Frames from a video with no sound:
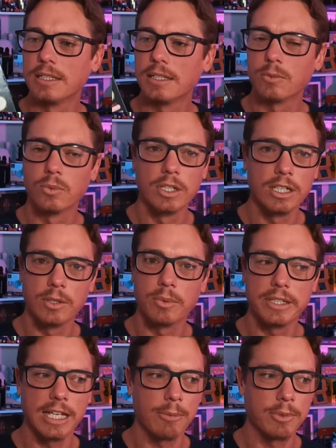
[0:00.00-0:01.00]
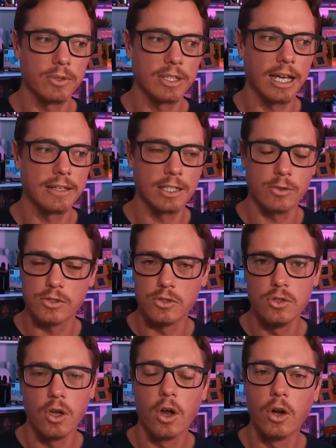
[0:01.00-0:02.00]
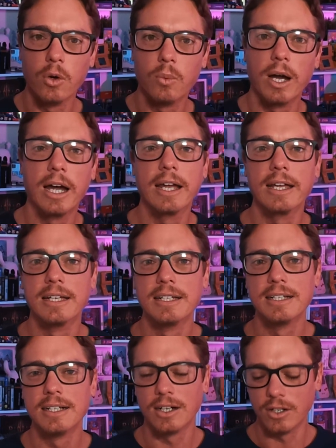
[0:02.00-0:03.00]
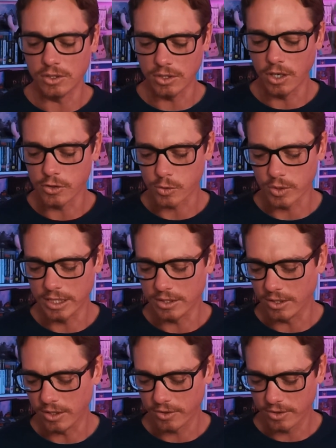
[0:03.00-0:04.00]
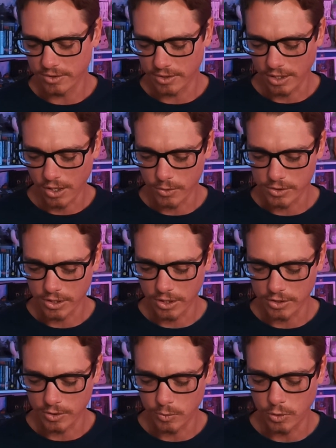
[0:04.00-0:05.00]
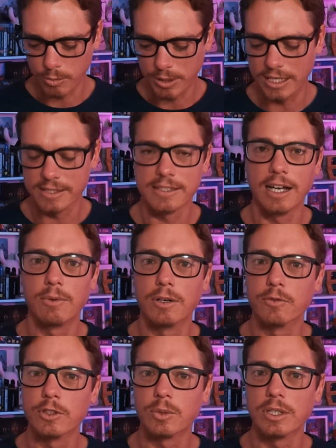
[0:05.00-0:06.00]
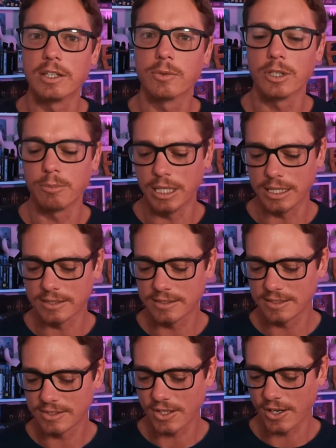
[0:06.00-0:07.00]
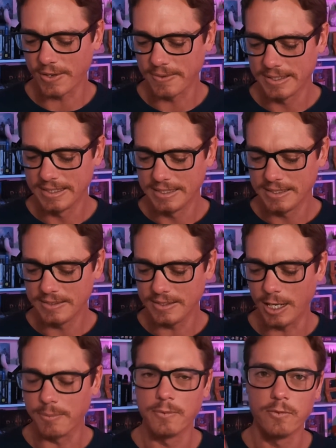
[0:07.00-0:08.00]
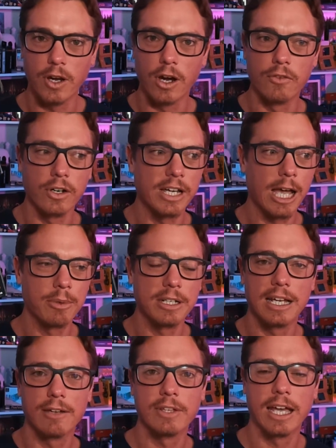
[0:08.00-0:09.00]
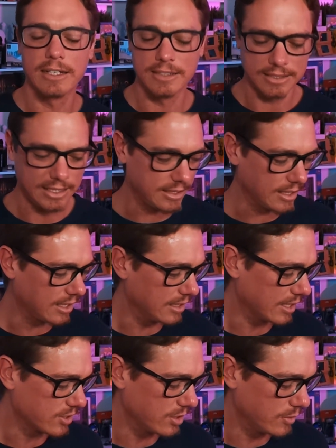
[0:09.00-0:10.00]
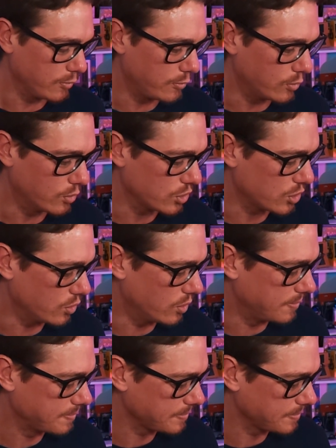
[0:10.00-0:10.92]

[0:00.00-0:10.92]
Really, really happy with that. There was no way on God's green earth that I was going to walk past that one for $23. So yeah, very, very happy to have that in the collection for sure.